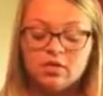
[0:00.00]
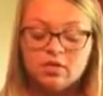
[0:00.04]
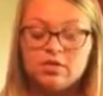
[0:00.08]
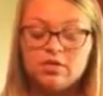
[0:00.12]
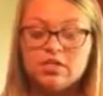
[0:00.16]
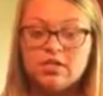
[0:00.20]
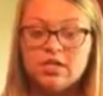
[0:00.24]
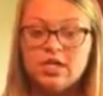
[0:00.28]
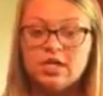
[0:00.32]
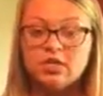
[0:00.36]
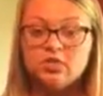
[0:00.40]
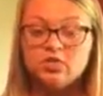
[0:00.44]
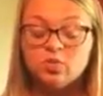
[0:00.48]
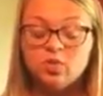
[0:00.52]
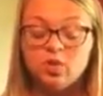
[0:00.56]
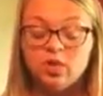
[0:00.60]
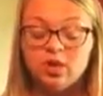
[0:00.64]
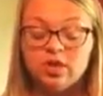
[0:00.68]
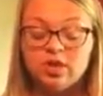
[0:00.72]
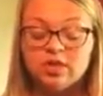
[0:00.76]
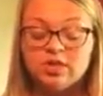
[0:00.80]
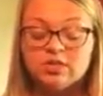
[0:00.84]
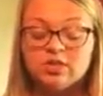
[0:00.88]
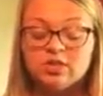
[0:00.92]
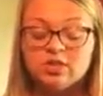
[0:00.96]
Stage
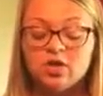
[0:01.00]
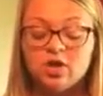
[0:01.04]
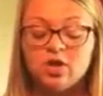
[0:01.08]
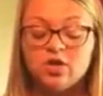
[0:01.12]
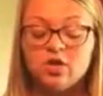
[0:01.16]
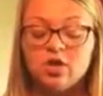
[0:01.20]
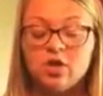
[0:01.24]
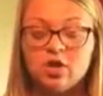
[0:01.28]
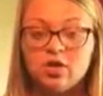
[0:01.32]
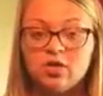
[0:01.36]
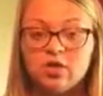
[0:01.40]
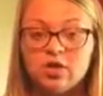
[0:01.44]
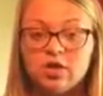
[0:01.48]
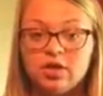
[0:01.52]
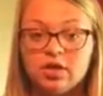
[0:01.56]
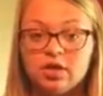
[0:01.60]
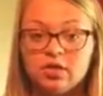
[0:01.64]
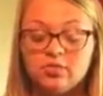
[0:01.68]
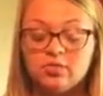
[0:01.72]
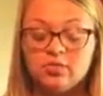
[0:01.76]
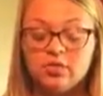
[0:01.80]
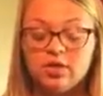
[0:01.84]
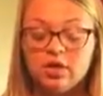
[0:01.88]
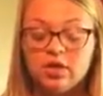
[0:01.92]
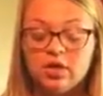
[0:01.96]
1 is
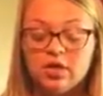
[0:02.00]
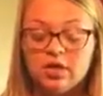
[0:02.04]
non-REM.